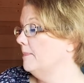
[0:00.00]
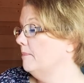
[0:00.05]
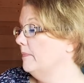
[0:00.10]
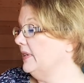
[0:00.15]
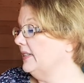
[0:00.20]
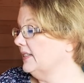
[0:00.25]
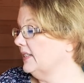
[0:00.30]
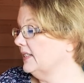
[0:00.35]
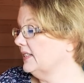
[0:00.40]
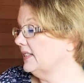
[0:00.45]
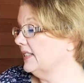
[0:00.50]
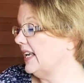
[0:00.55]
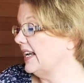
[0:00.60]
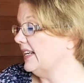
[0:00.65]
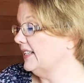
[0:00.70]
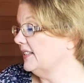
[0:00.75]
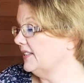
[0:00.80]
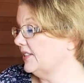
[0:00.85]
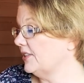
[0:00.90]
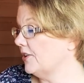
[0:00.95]
Mrs.
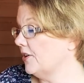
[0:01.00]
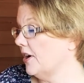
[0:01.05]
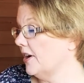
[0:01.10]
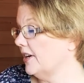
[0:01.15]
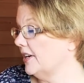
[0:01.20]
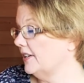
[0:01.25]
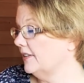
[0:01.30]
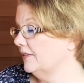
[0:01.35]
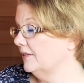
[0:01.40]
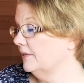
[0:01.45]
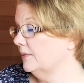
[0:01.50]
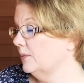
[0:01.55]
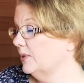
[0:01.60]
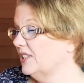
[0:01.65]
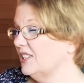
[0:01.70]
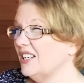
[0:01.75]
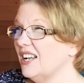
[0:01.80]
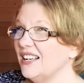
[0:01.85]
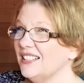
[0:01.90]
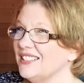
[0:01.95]
Late's yawn
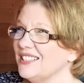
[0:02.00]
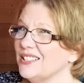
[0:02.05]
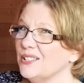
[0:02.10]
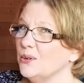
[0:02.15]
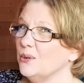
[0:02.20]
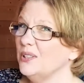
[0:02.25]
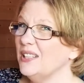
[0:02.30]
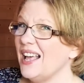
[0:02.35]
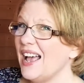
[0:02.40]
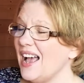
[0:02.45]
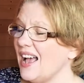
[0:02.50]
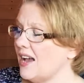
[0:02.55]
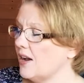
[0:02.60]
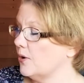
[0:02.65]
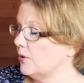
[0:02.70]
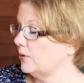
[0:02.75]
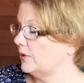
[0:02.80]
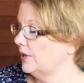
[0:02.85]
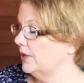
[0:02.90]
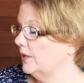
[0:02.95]
was not so
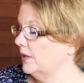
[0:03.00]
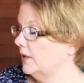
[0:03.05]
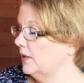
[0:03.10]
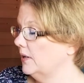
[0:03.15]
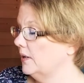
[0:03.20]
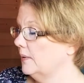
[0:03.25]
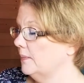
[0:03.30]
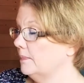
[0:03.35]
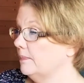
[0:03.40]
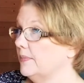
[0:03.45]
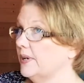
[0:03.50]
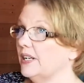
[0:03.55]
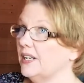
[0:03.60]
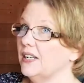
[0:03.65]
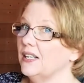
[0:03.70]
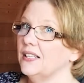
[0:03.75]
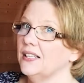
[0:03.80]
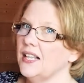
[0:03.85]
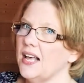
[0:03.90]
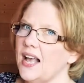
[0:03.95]
loud, but
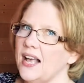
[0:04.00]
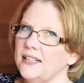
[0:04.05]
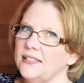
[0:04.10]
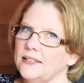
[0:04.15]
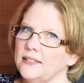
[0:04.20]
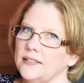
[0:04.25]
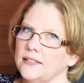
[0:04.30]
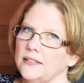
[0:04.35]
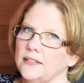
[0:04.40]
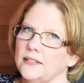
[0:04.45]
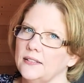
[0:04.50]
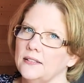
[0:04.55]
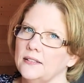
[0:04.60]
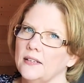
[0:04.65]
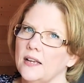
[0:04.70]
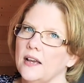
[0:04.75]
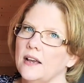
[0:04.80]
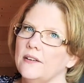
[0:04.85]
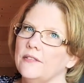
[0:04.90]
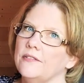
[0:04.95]
it lasted
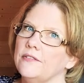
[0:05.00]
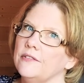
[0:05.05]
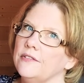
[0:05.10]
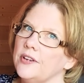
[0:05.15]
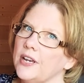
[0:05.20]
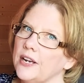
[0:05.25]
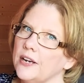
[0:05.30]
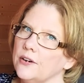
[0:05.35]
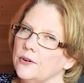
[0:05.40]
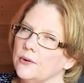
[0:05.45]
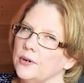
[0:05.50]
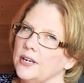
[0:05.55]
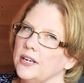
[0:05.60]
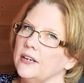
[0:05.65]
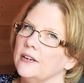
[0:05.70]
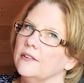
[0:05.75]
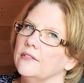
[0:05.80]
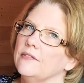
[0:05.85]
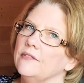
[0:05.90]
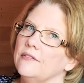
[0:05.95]
a
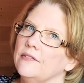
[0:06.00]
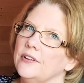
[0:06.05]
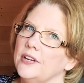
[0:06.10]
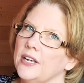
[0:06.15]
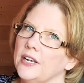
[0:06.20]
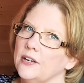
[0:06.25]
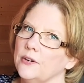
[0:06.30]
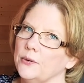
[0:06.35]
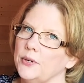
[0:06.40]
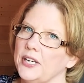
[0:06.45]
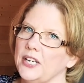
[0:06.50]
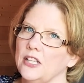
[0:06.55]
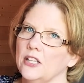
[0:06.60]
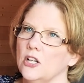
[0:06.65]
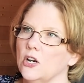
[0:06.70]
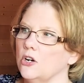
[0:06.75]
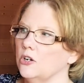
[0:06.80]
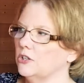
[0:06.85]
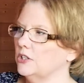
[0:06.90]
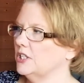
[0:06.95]
very, very
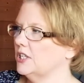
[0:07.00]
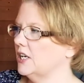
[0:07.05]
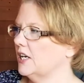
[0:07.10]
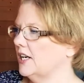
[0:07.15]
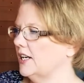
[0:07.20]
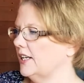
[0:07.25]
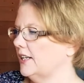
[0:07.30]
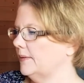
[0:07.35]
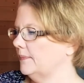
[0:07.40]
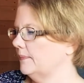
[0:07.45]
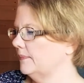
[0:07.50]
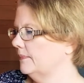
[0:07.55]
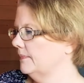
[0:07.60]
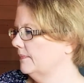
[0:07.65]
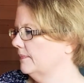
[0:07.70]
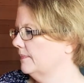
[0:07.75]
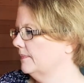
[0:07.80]
long time.